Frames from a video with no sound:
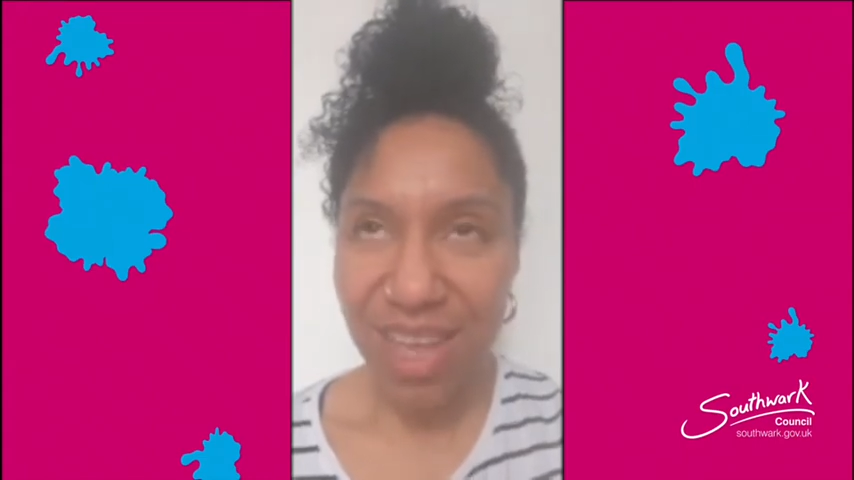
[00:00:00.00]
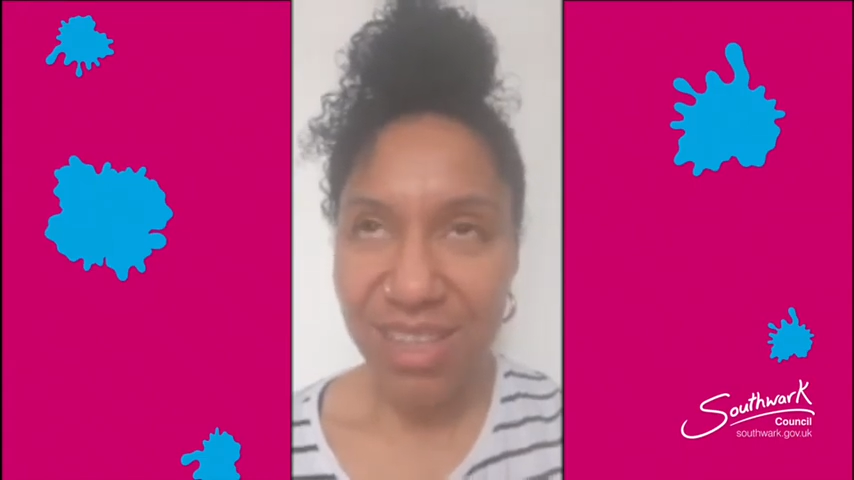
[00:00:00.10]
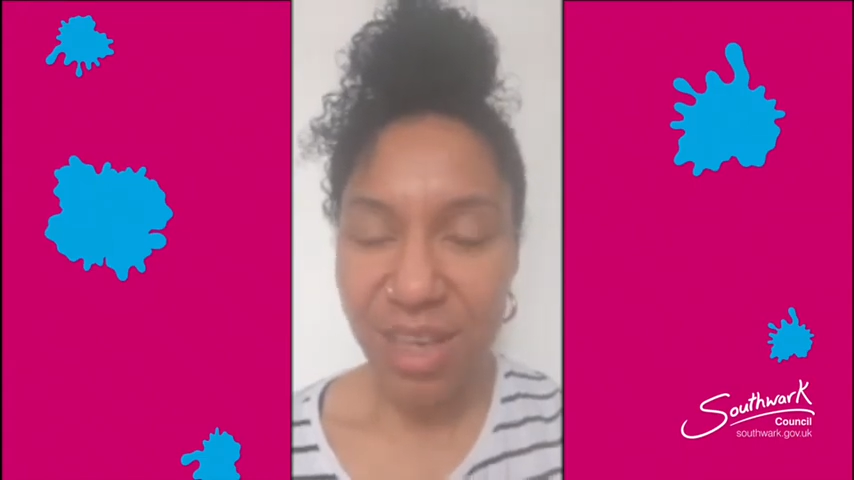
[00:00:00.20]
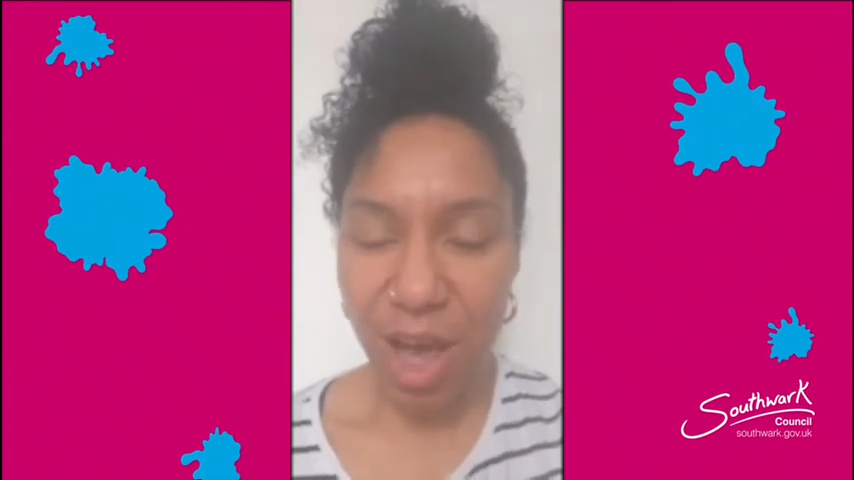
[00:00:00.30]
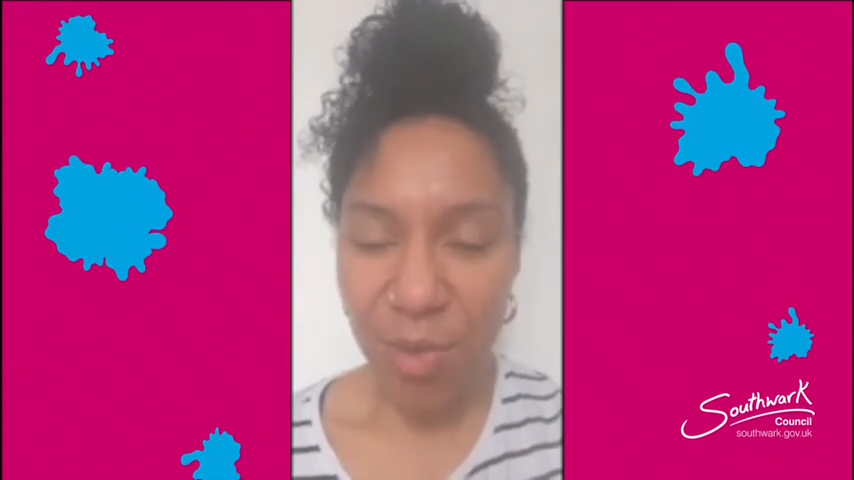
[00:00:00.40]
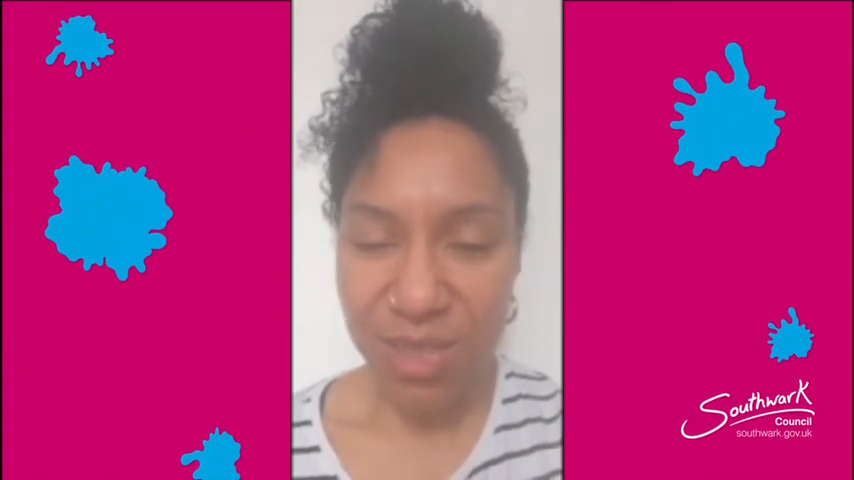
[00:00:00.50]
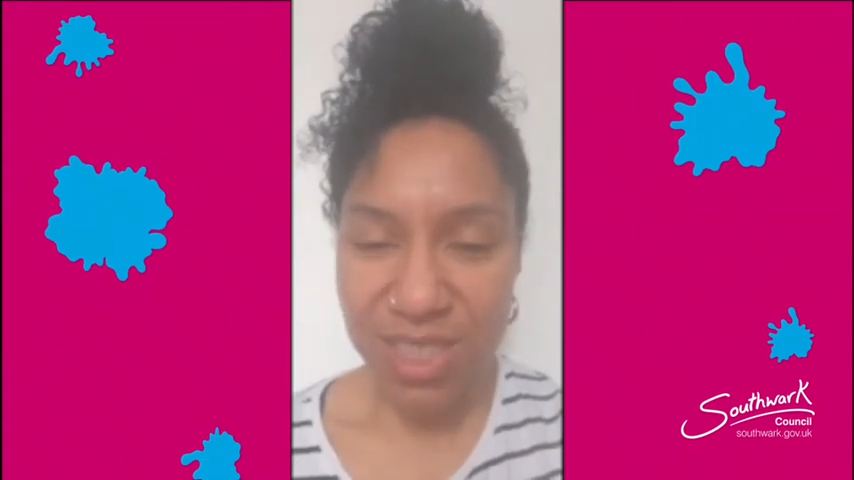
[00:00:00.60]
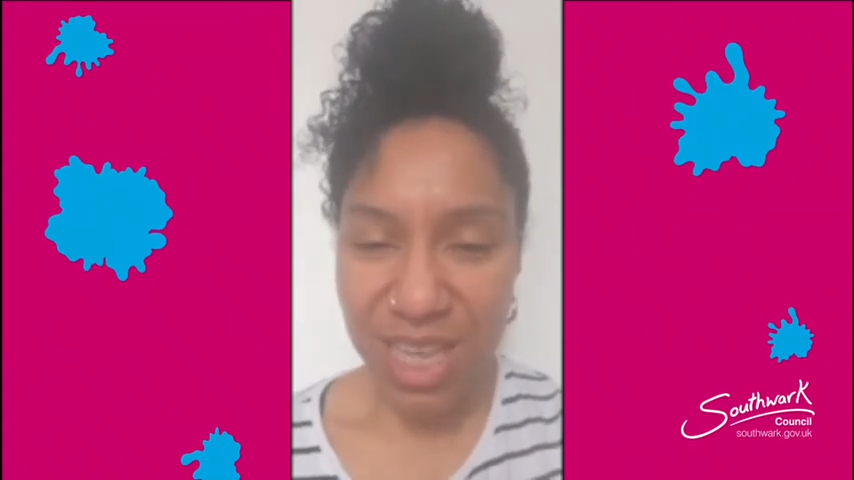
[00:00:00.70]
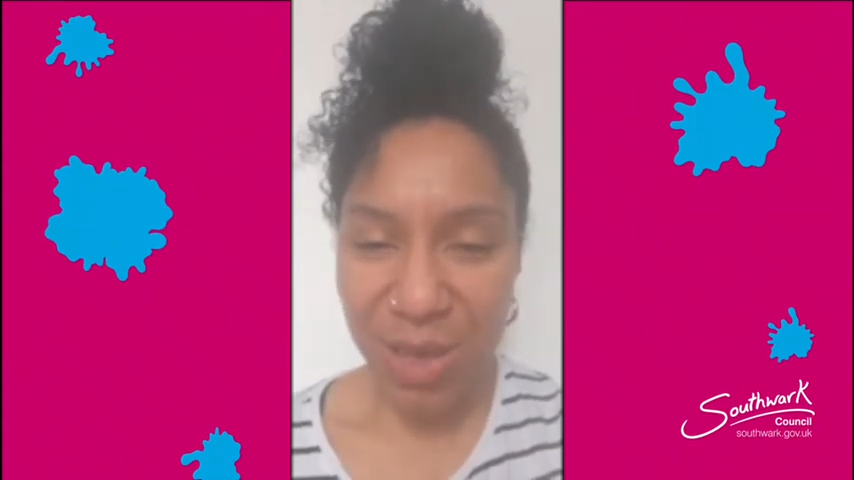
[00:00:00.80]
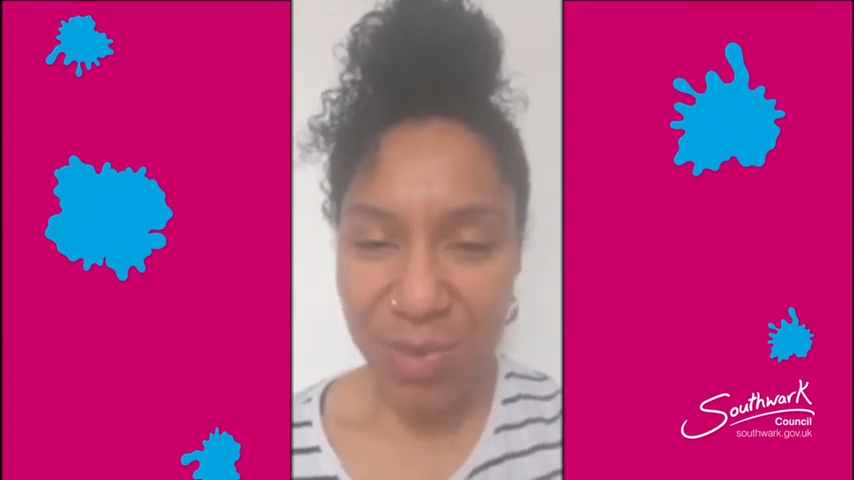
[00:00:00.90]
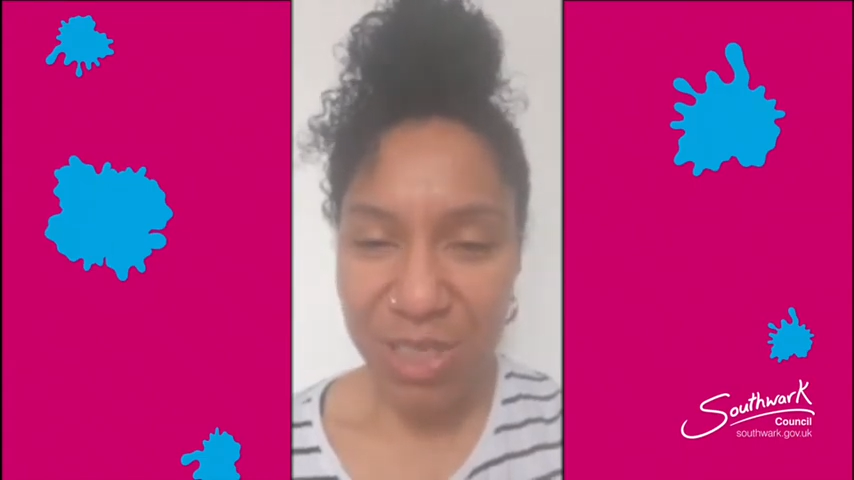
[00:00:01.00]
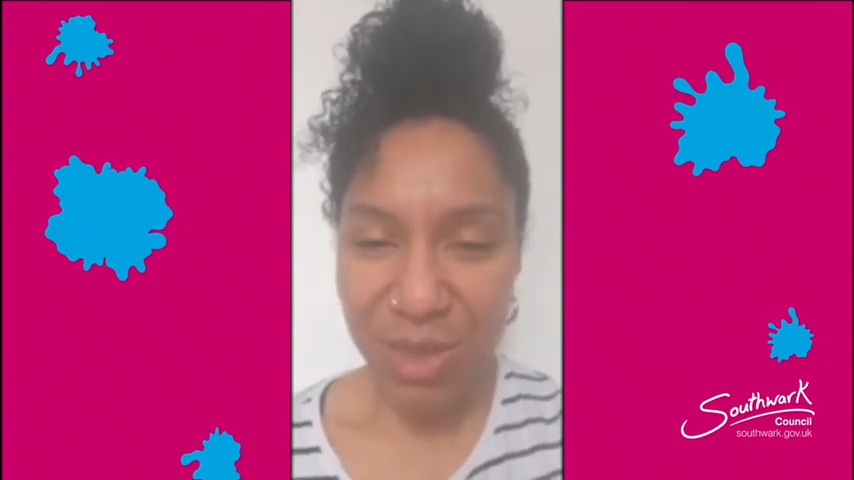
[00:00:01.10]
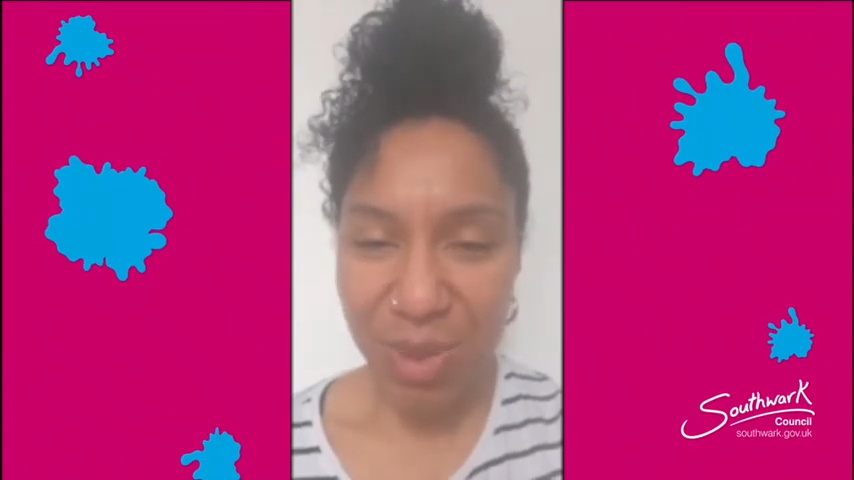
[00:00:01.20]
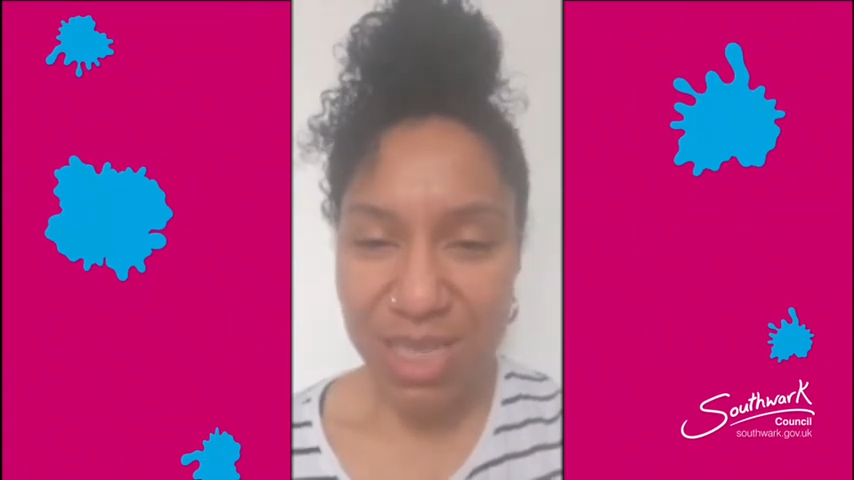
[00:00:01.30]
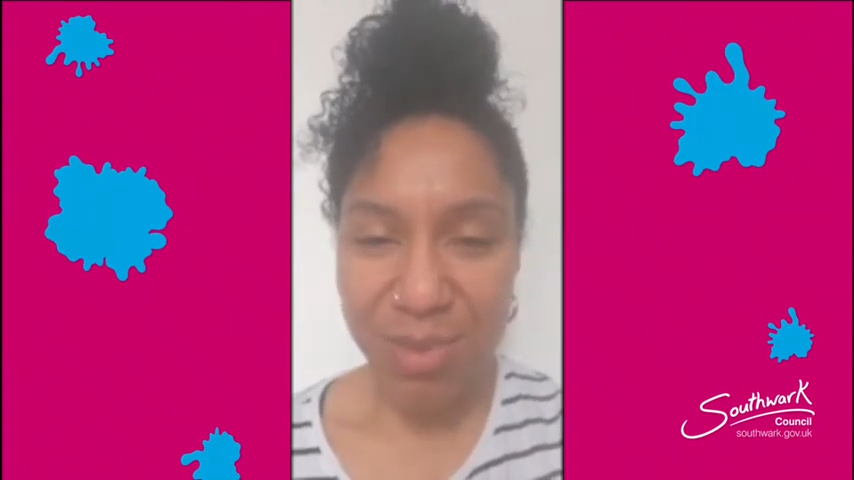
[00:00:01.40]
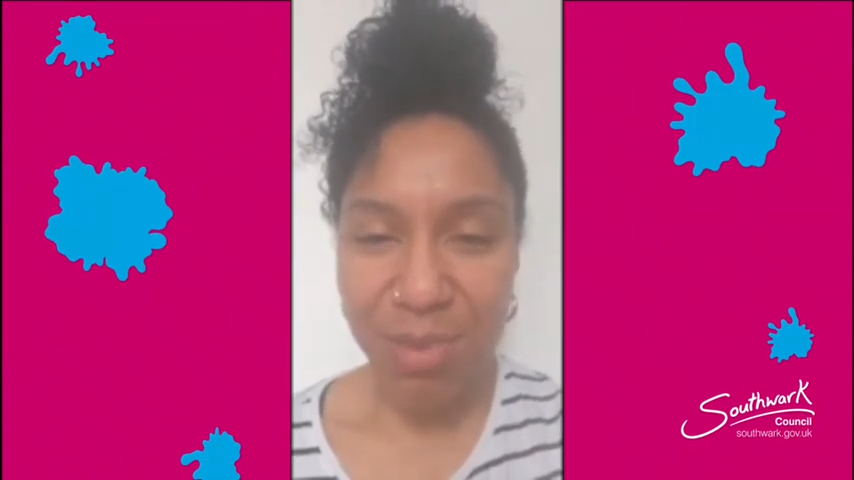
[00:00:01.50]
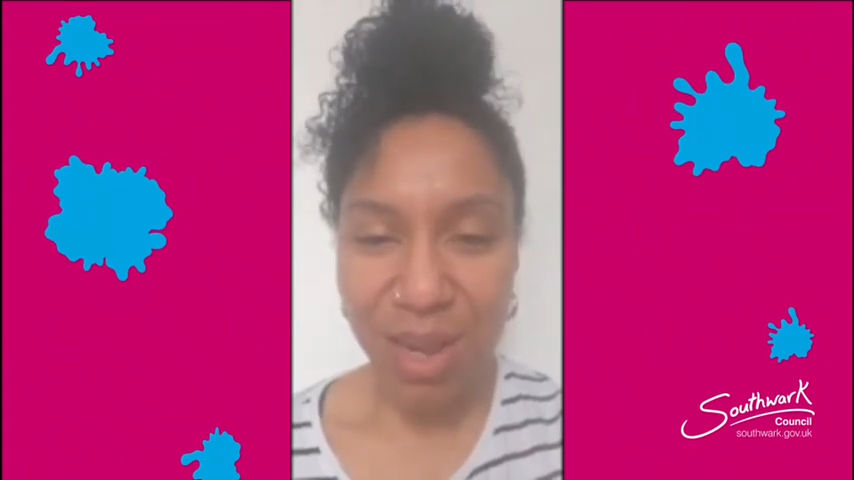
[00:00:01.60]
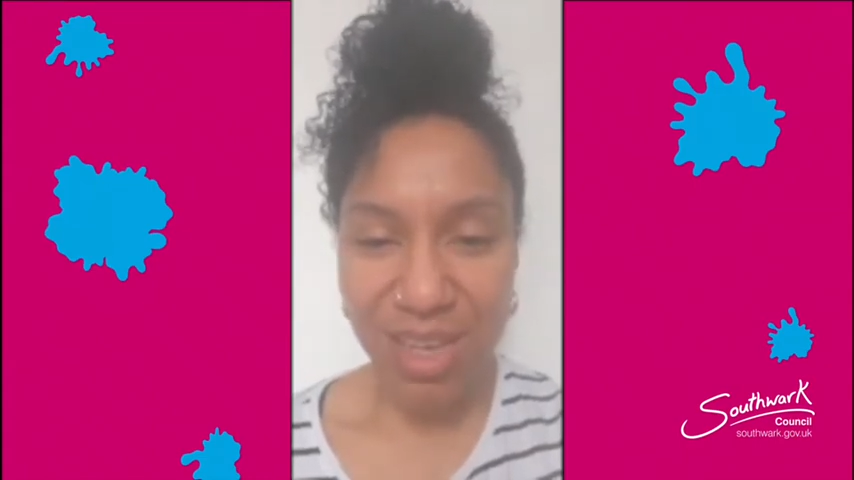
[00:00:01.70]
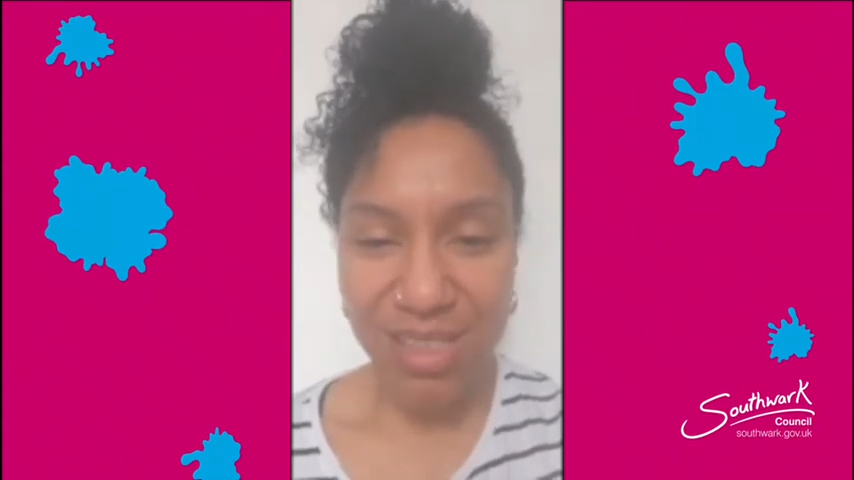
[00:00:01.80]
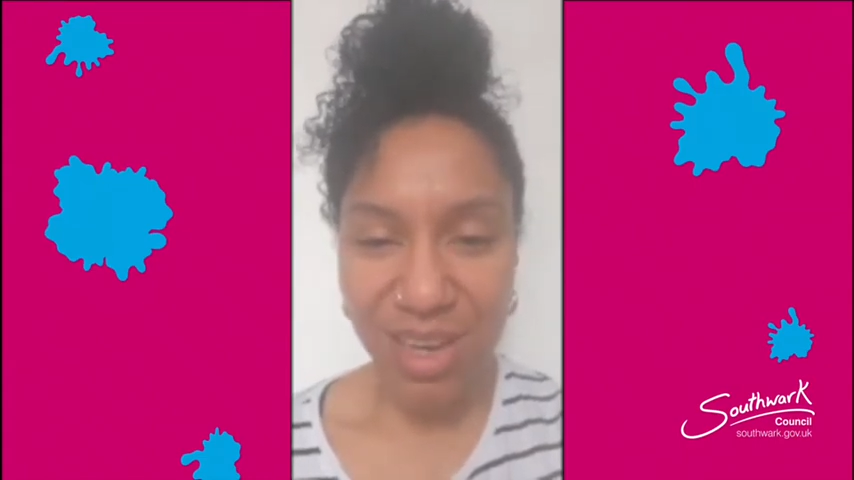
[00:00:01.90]
So I was thinking we should make some
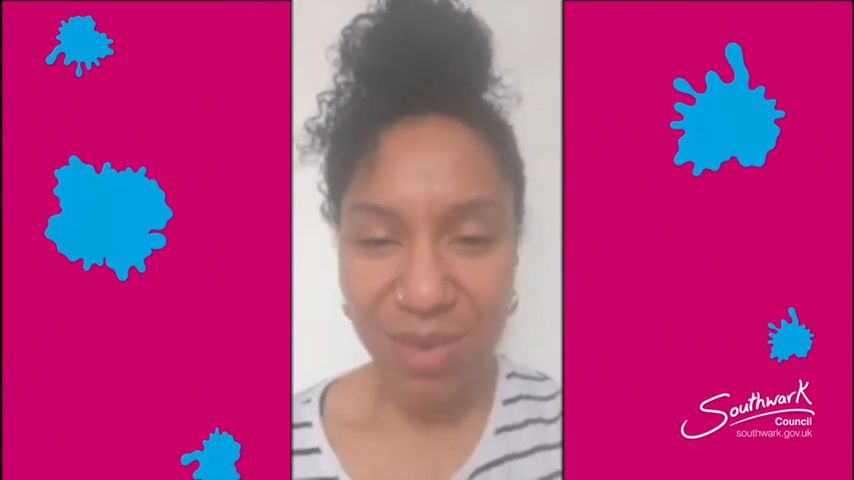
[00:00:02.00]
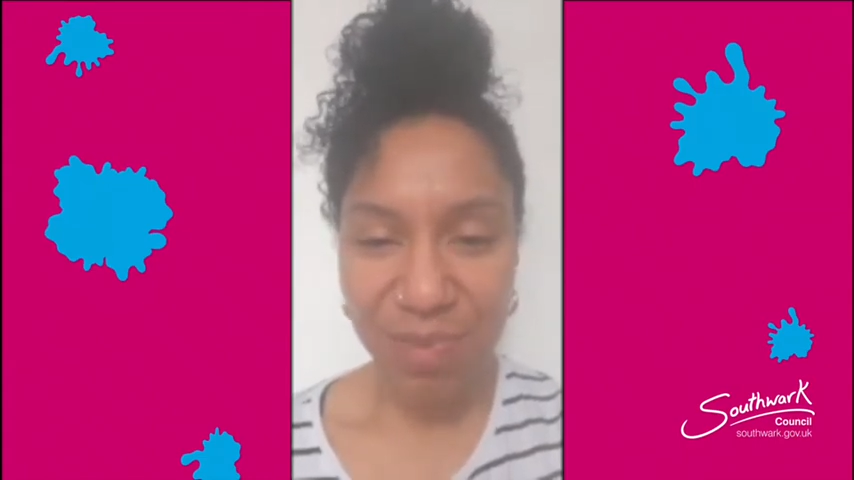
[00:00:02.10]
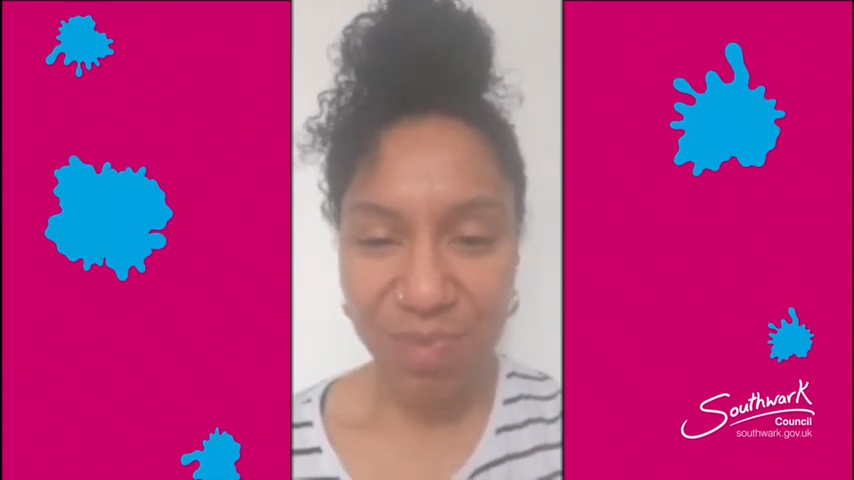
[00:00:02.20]
Play-Doh.